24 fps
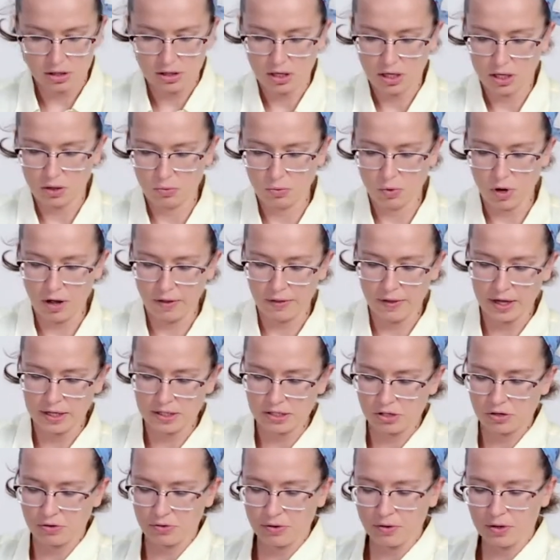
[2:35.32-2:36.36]
And while that's
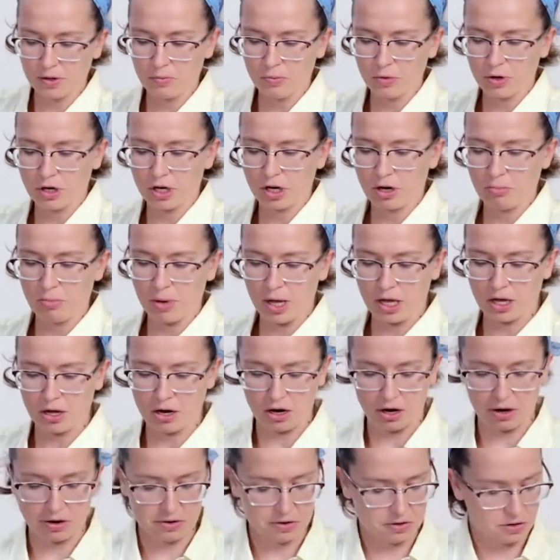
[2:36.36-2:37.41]
grilling, we're going to make
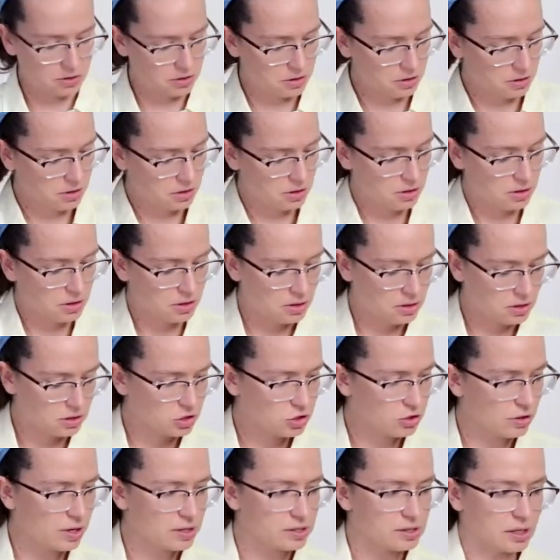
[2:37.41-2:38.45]
our
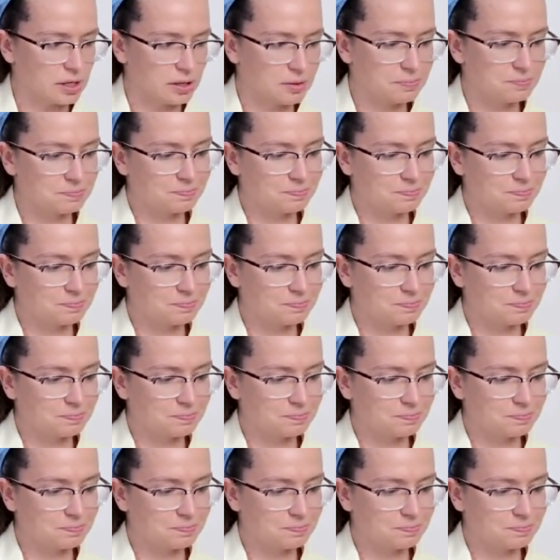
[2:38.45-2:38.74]
dressing.